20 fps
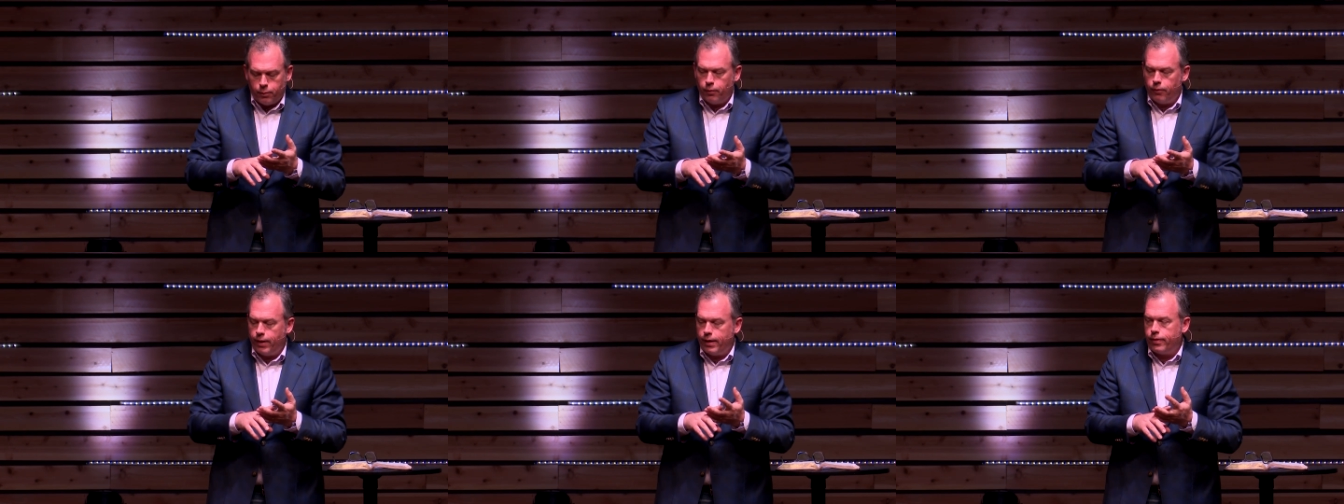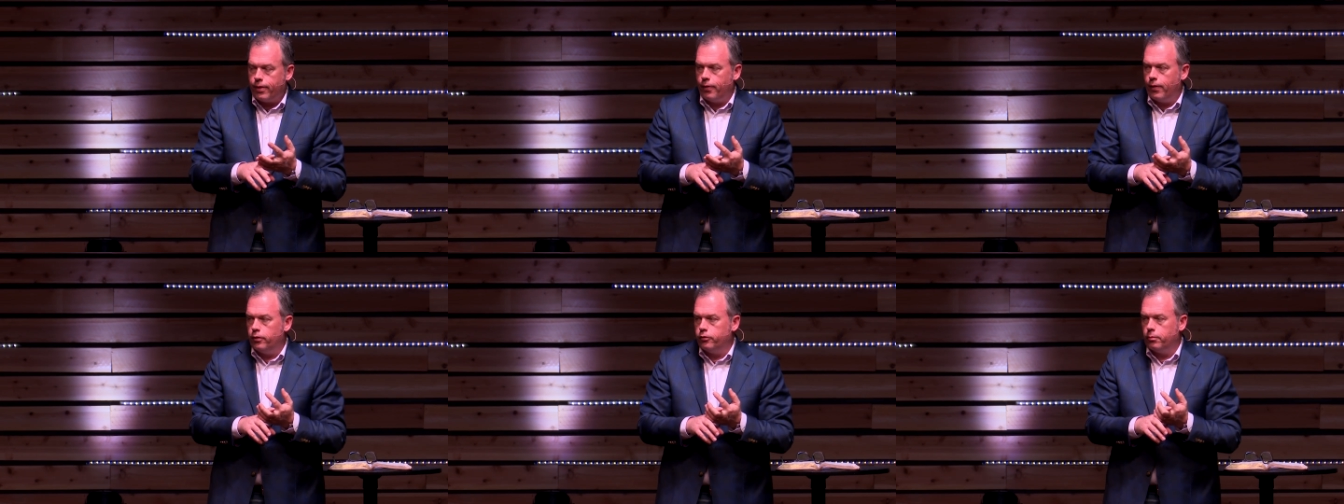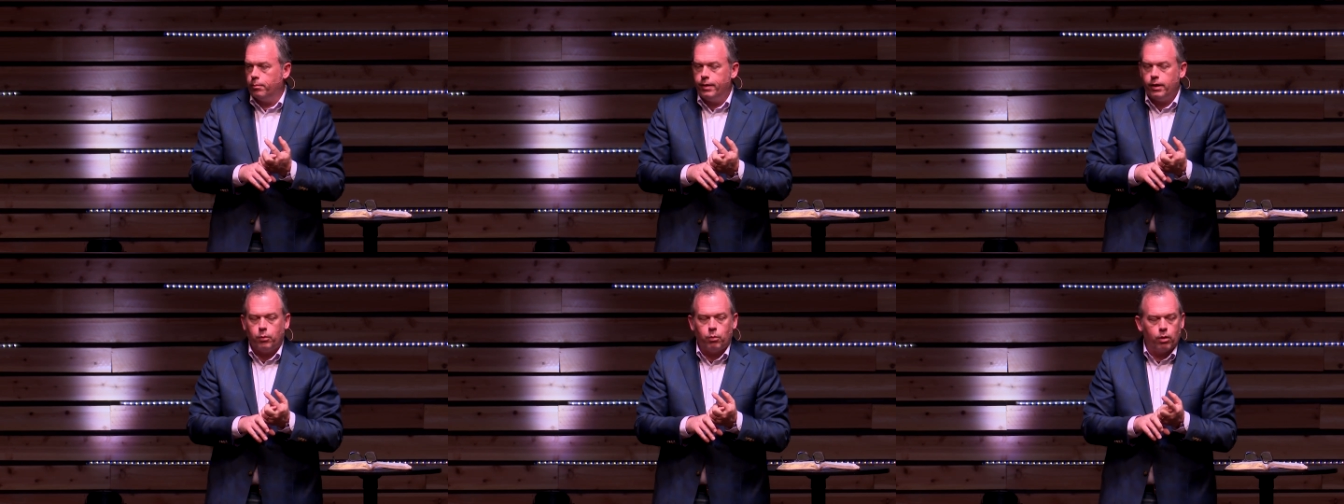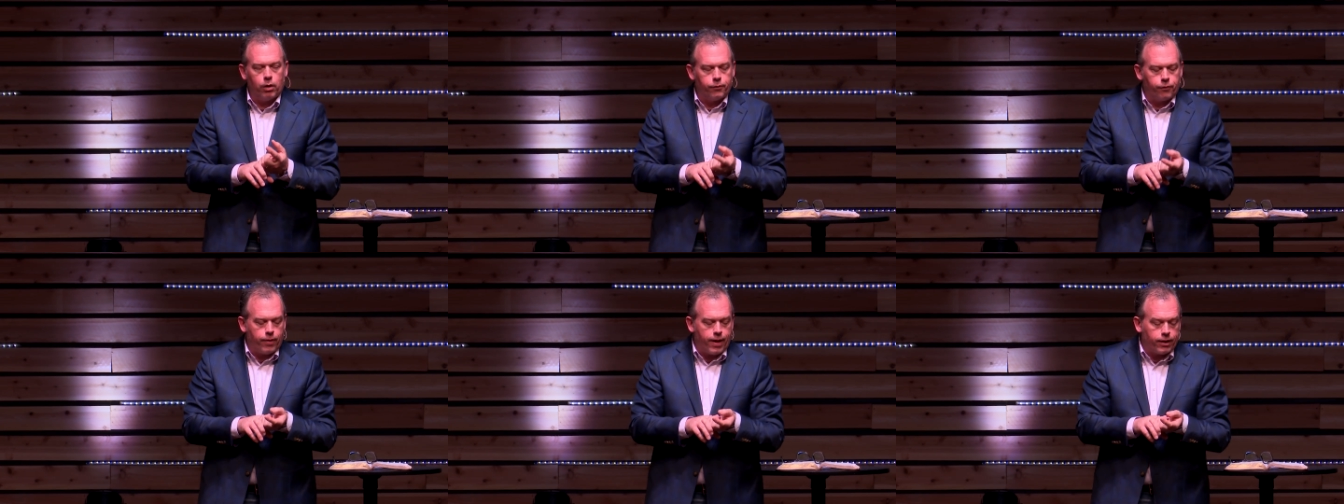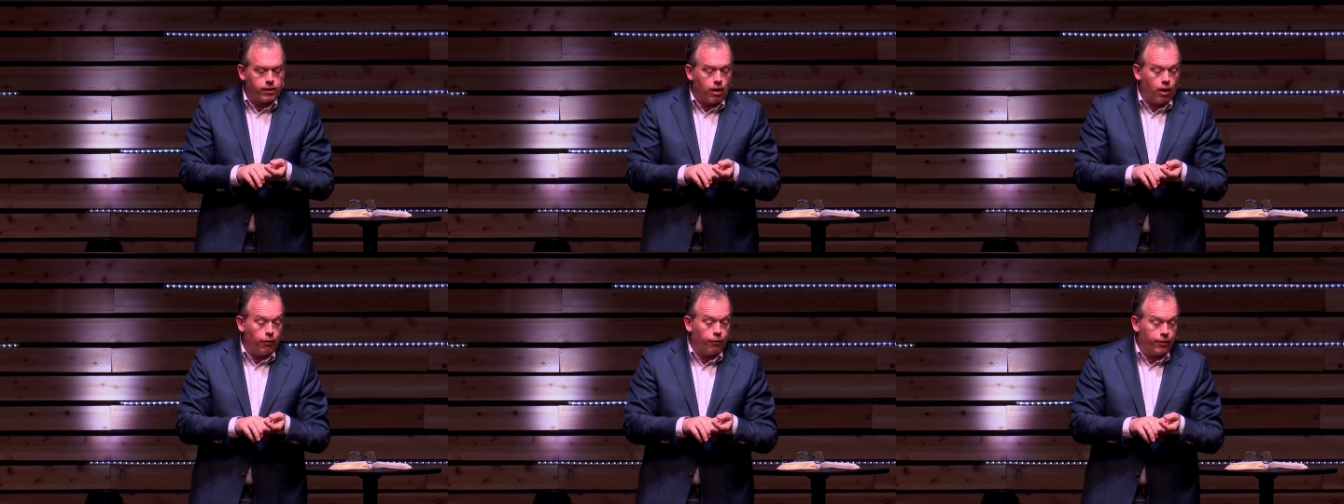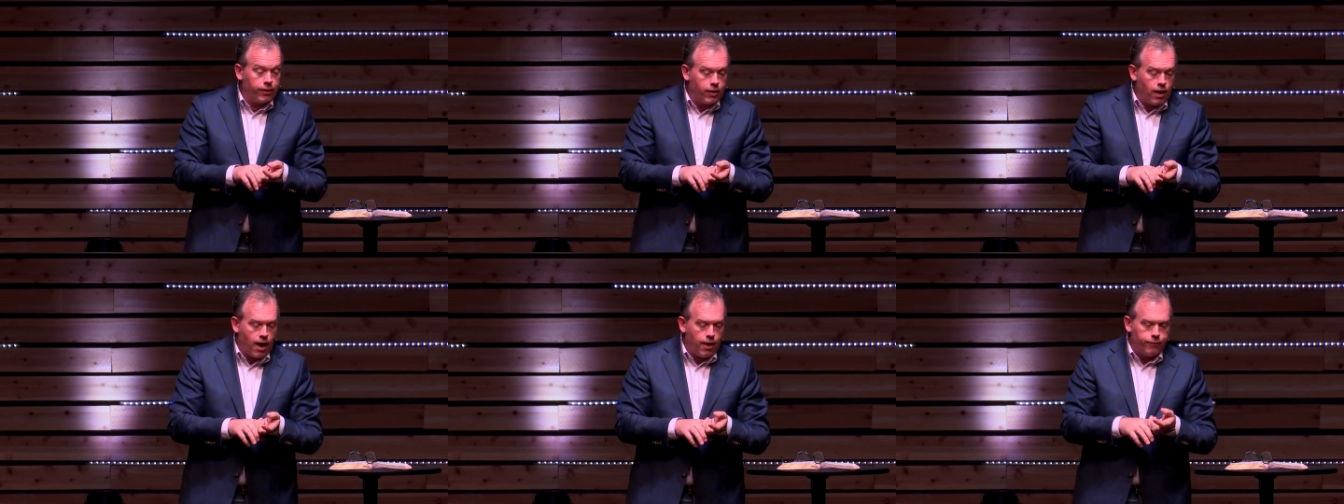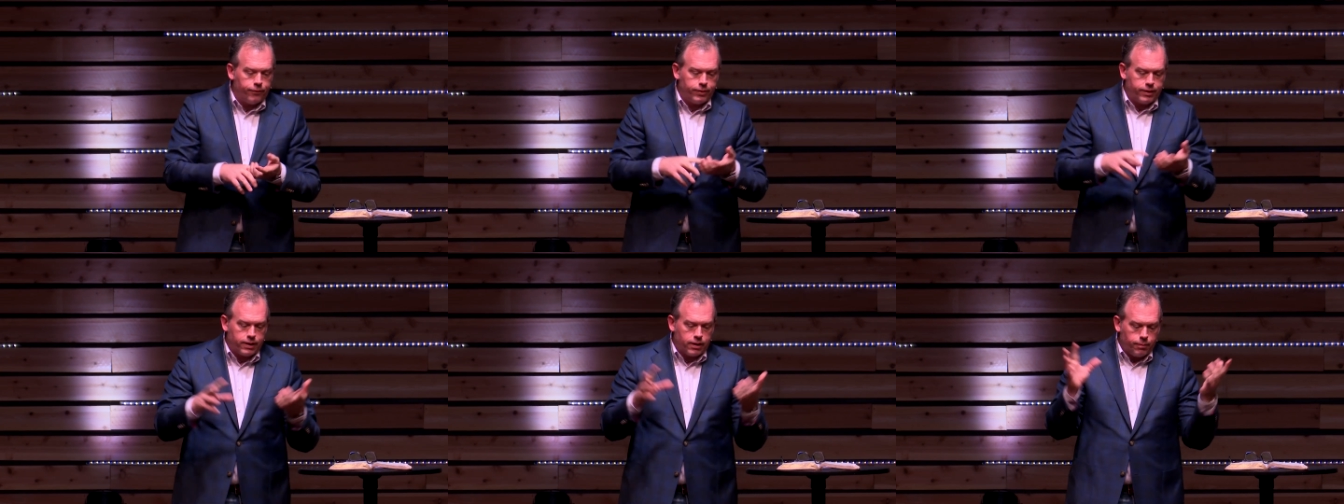they, there's a big word for that called
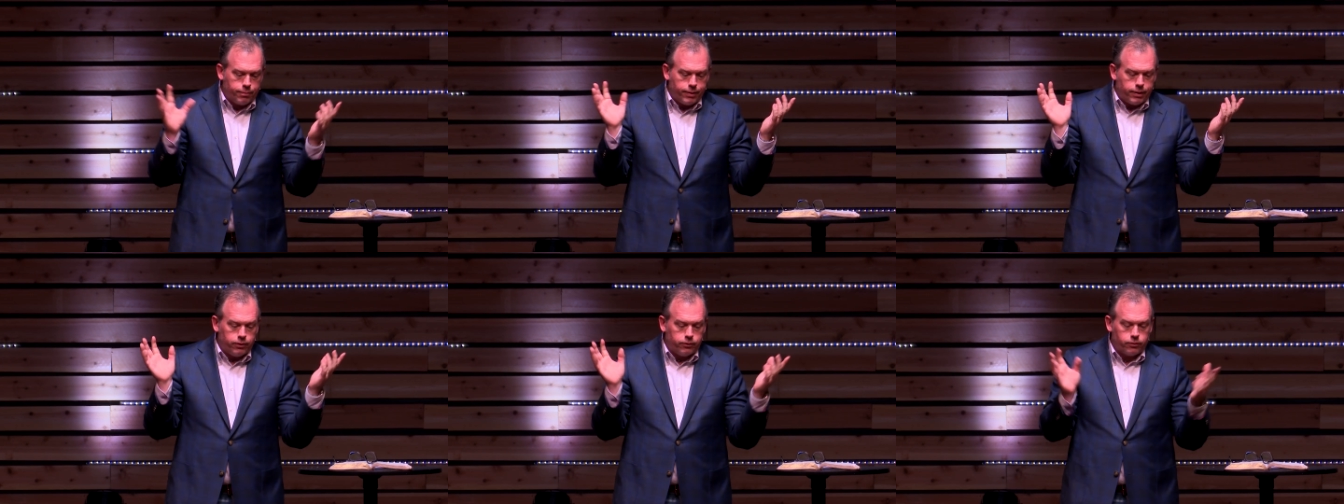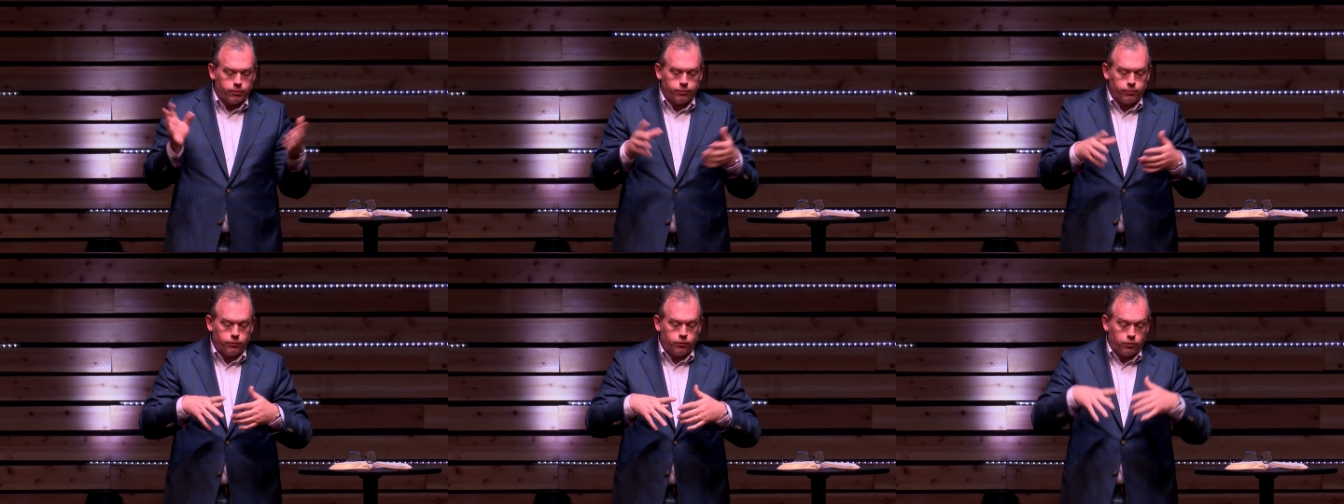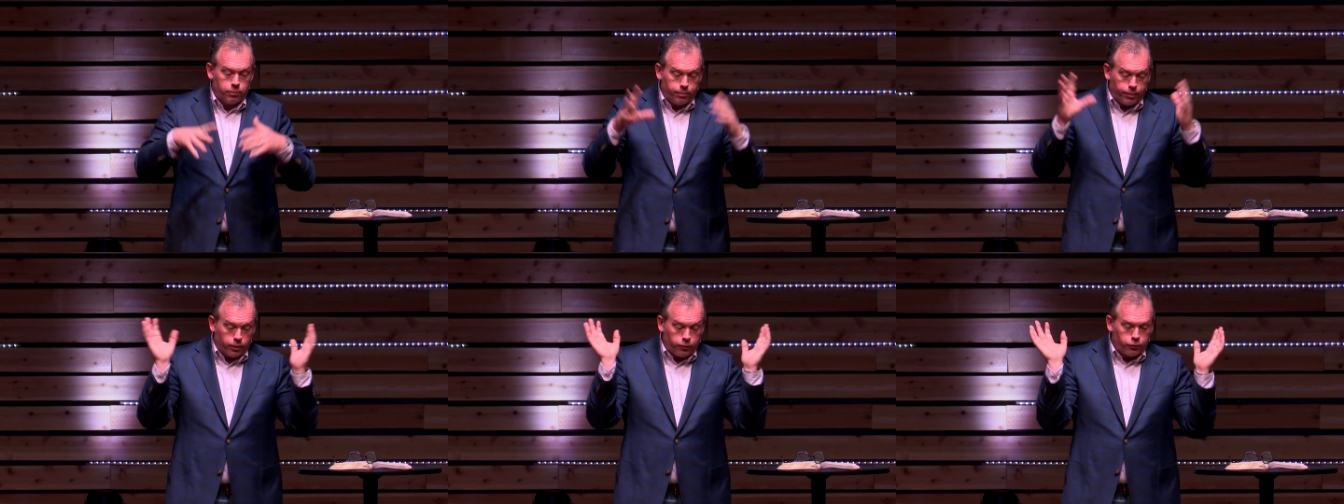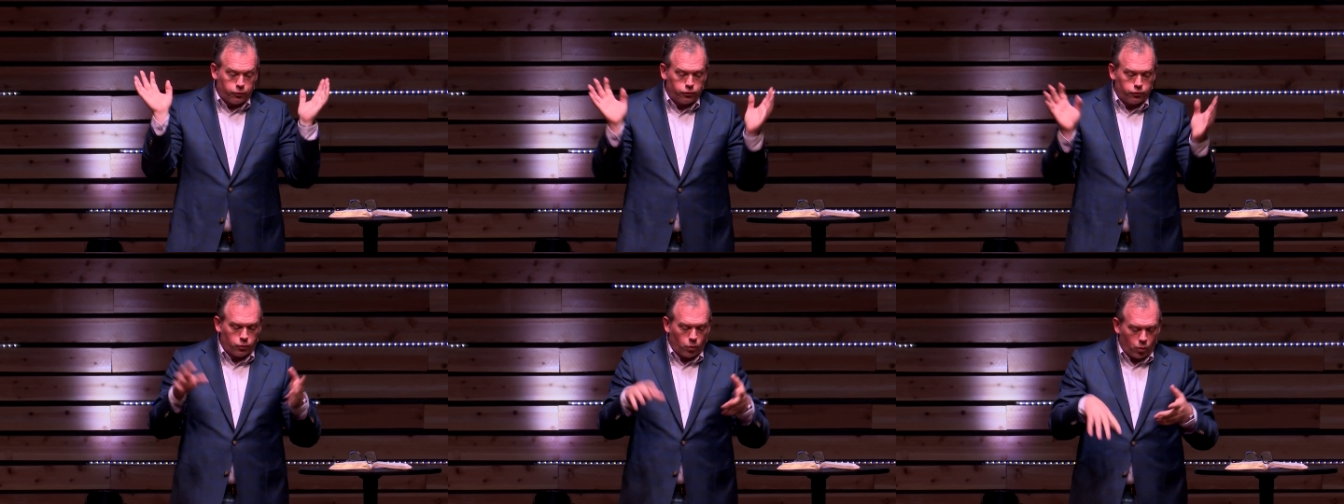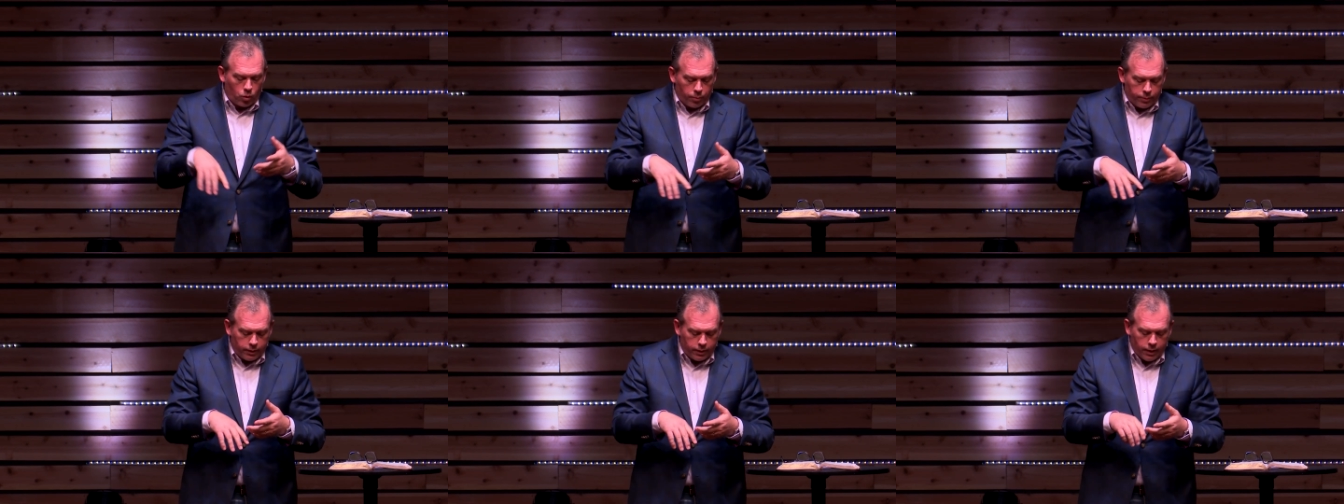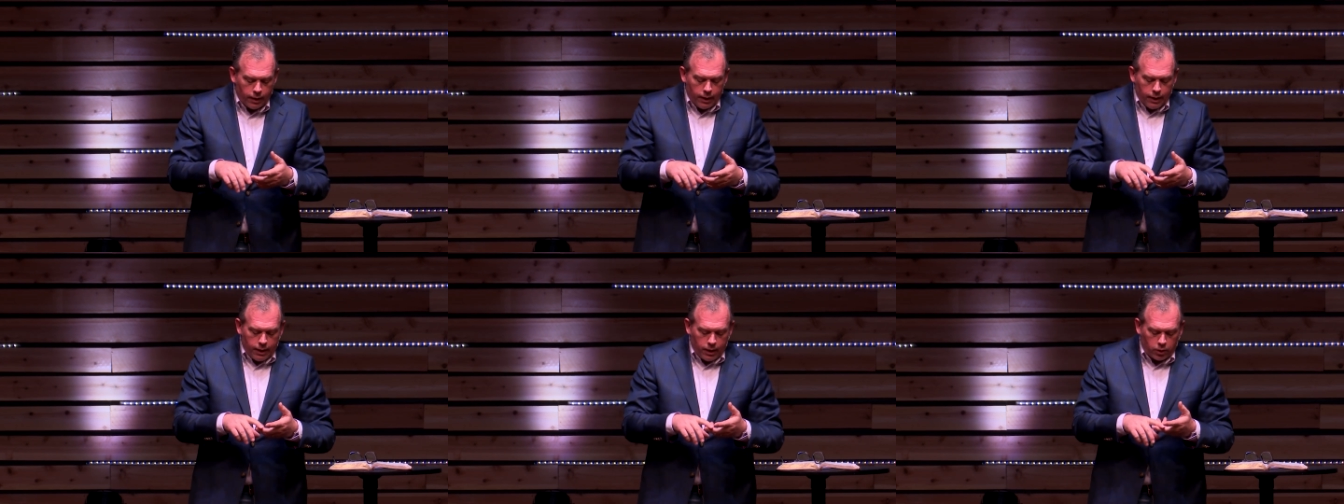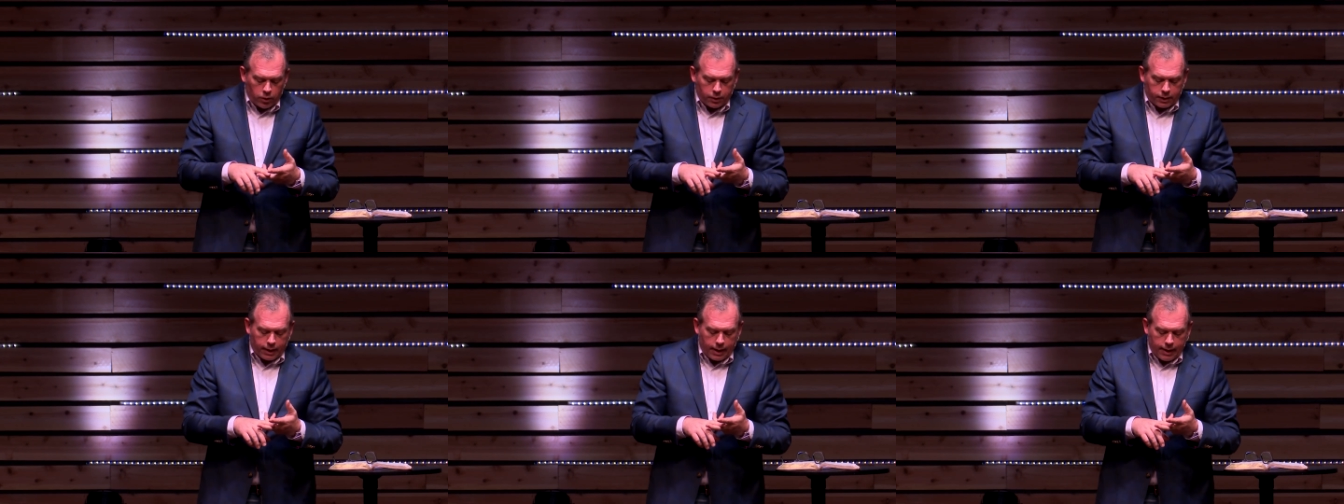theophany it means a spiritual storm and
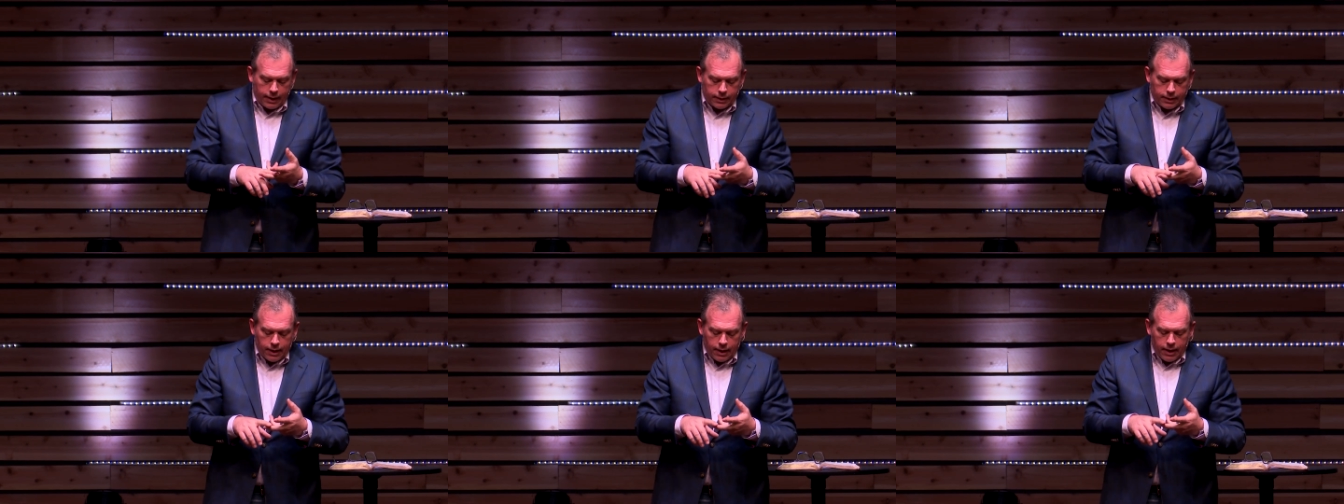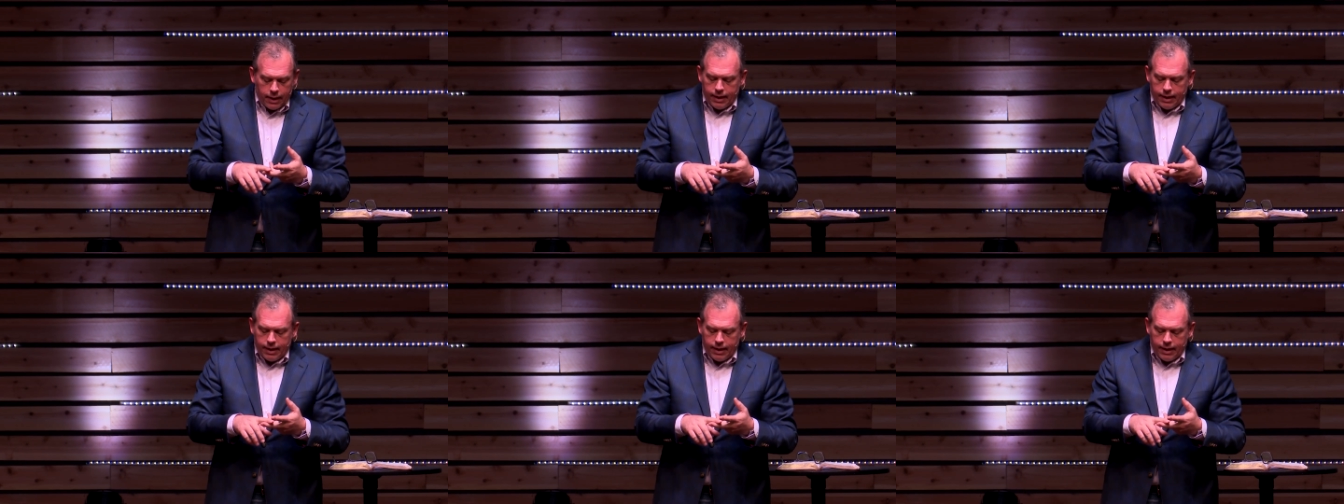hurricane